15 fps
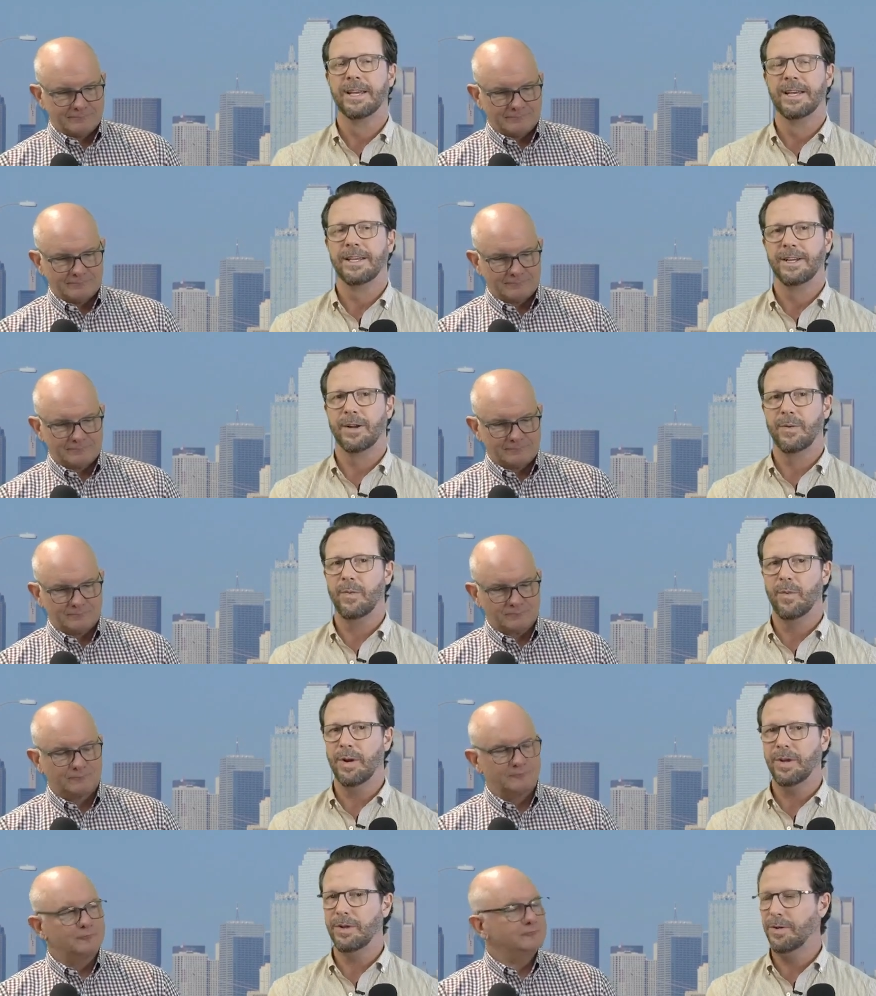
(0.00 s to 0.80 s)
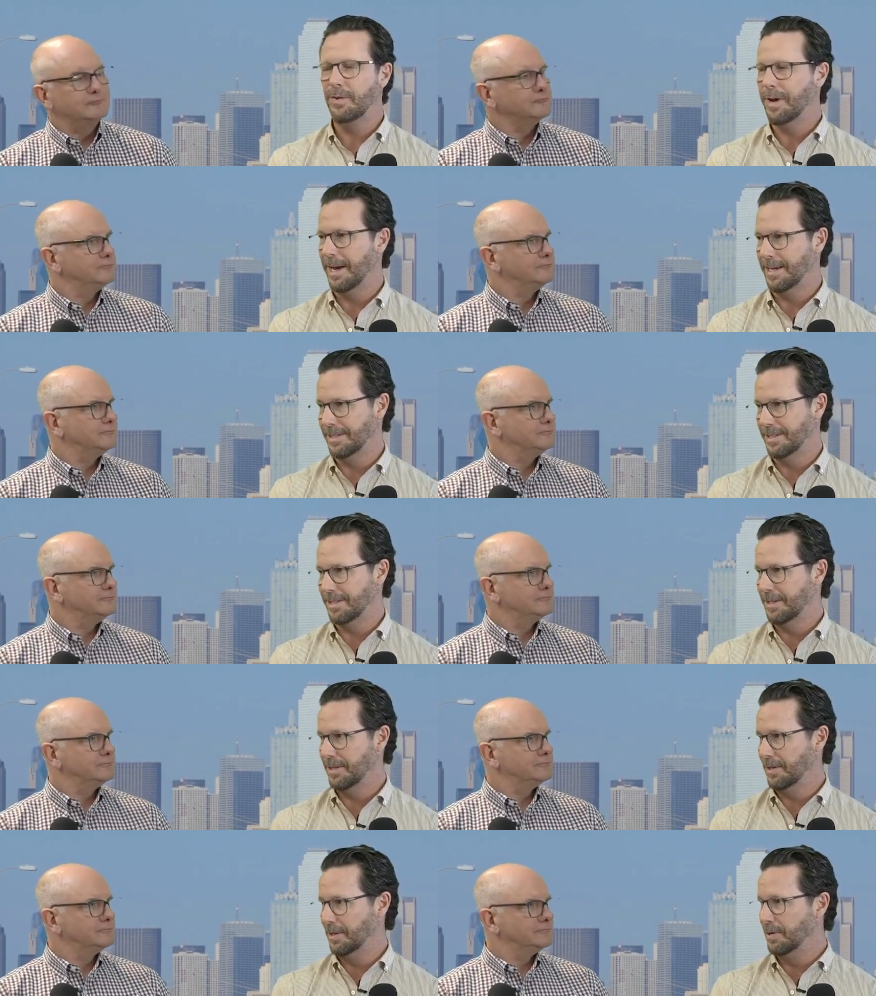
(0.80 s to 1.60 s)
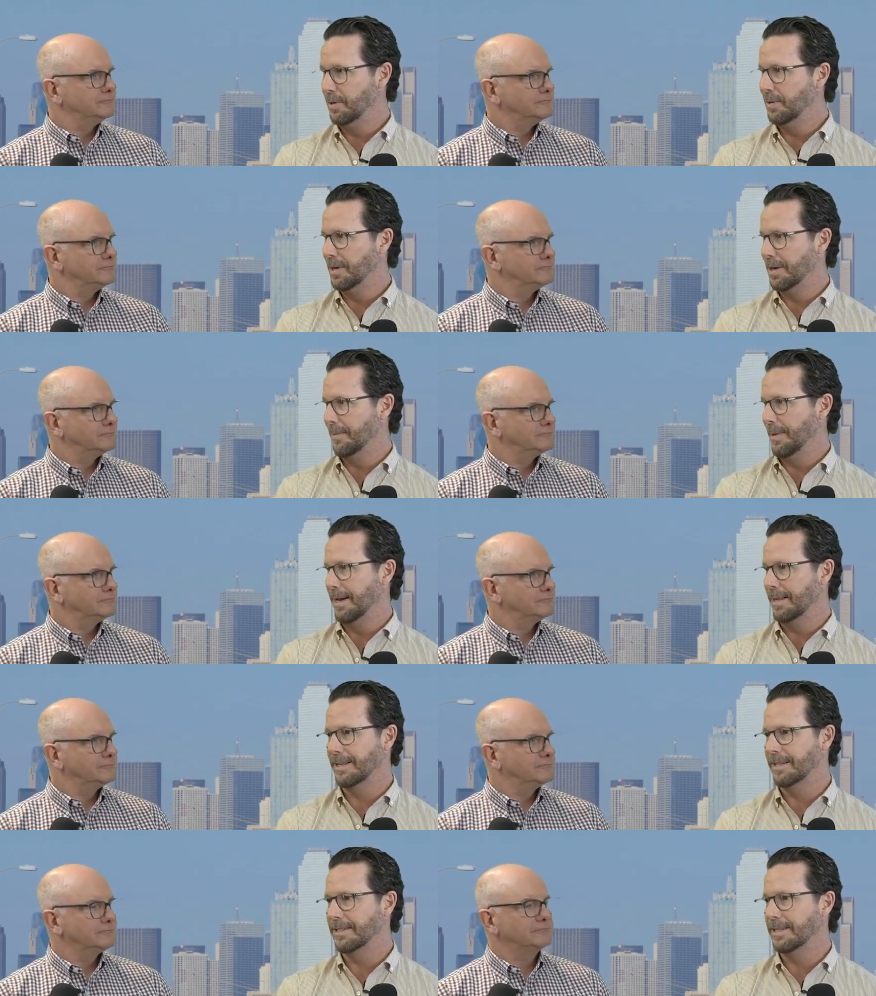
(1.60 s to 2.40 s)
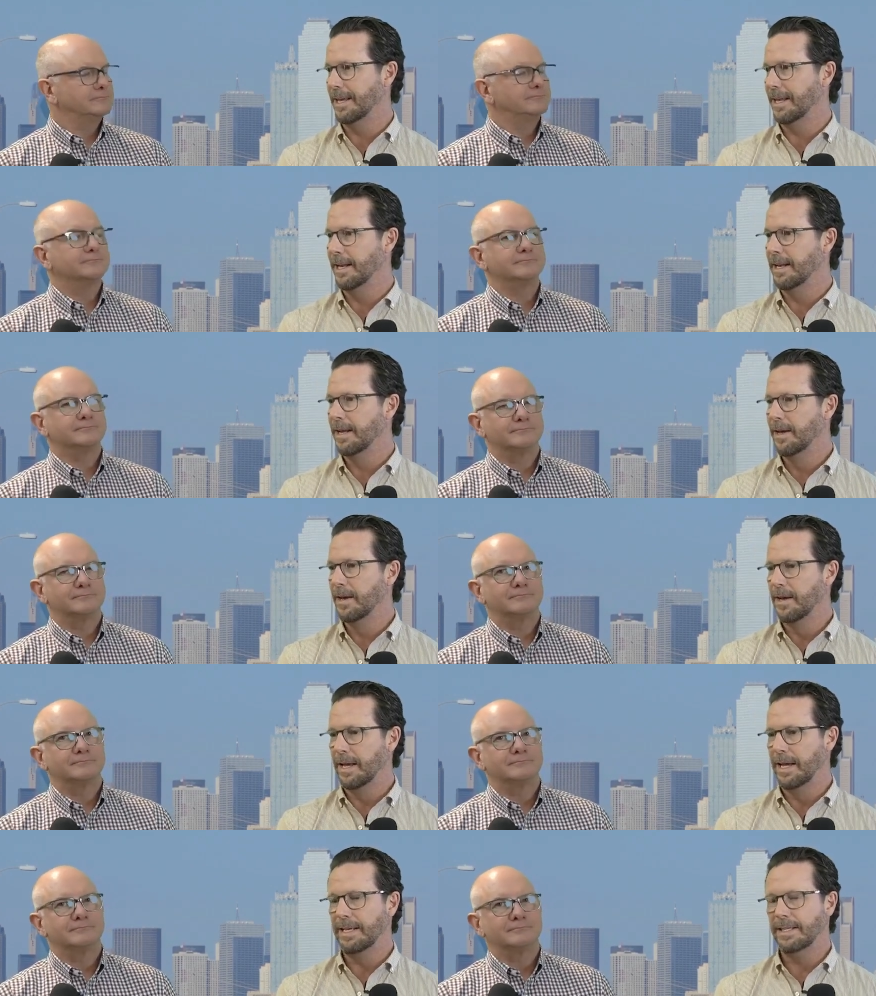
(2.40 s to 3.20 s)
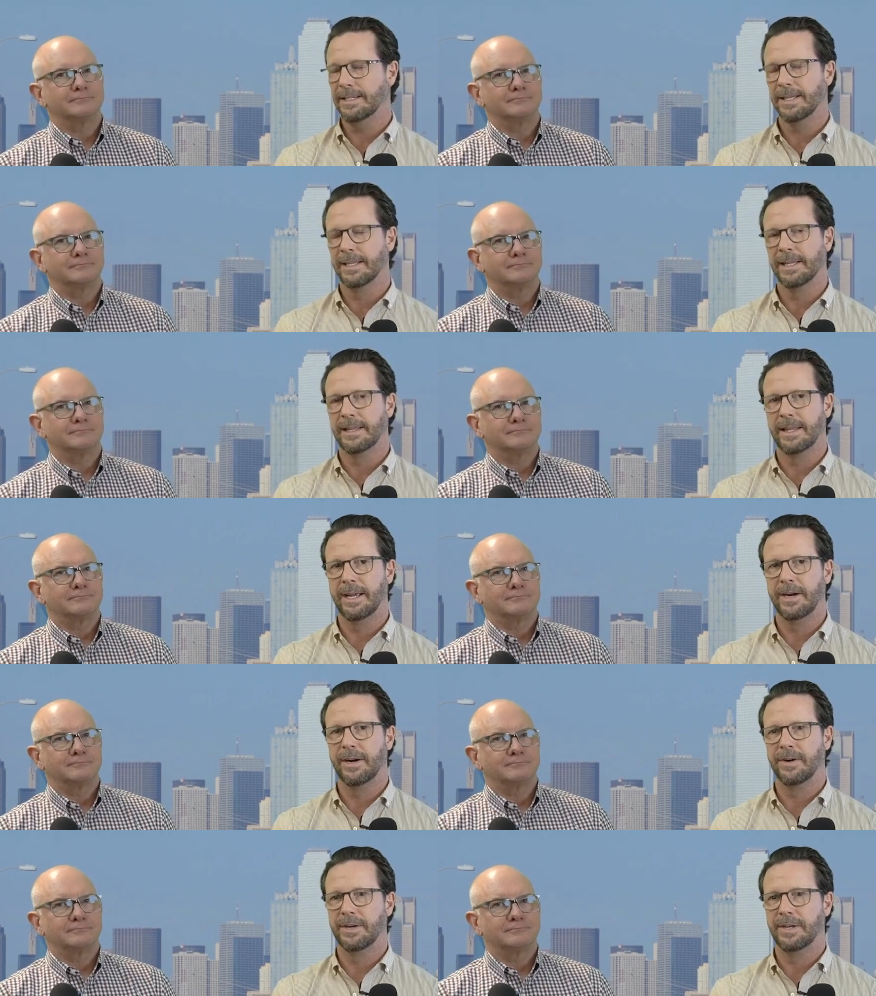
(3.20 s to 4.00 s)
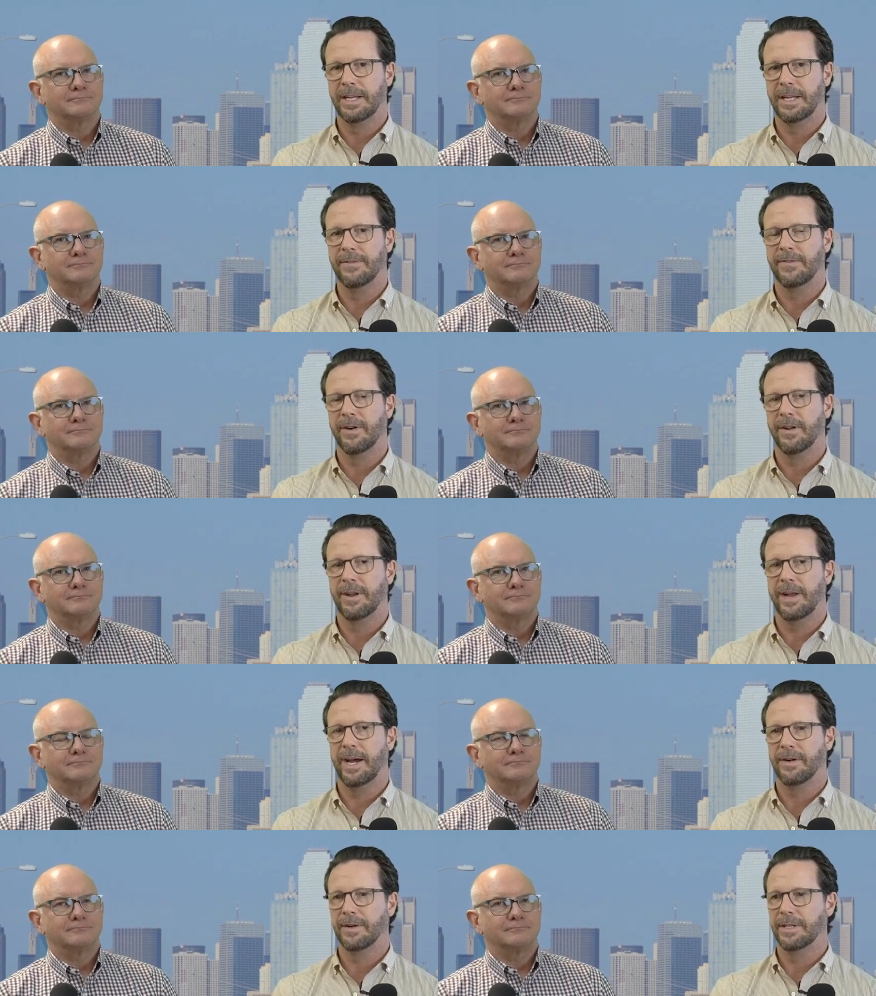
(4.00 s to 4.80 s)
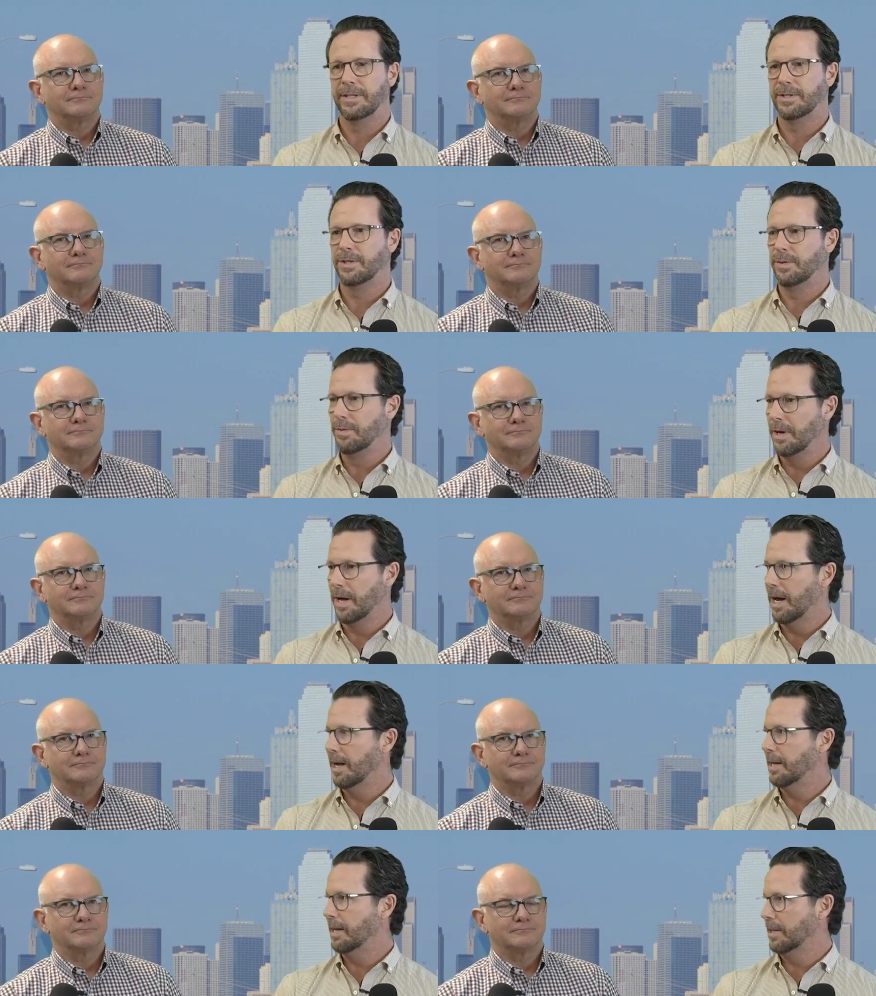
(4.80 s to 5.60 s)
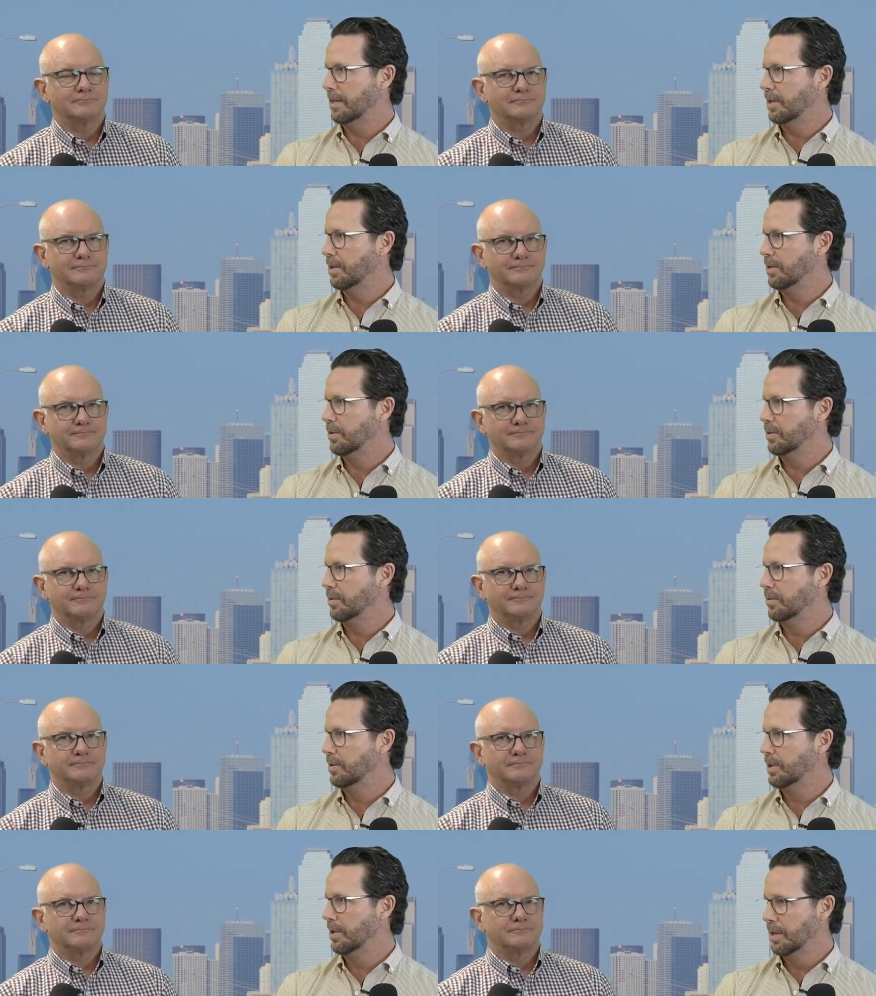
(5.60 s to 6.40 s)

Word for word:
Speaker 1: You know, what are you guys doing about this? And he said that their default now is to not include